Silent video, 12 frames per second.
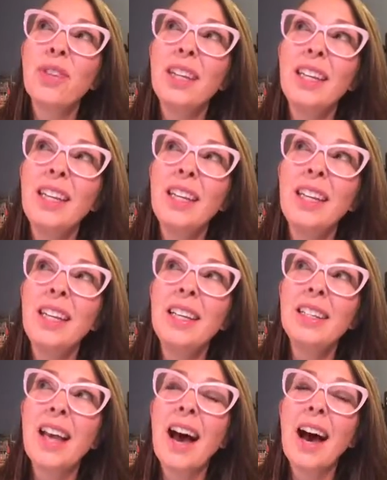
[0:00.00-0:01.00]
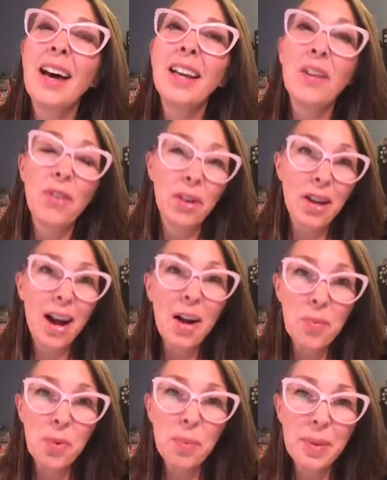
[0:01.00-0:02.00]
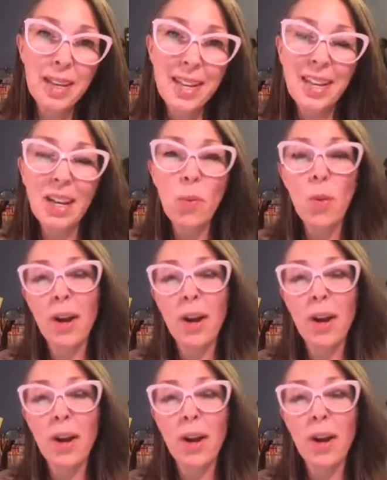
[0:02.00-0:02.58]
he had a very humble beginning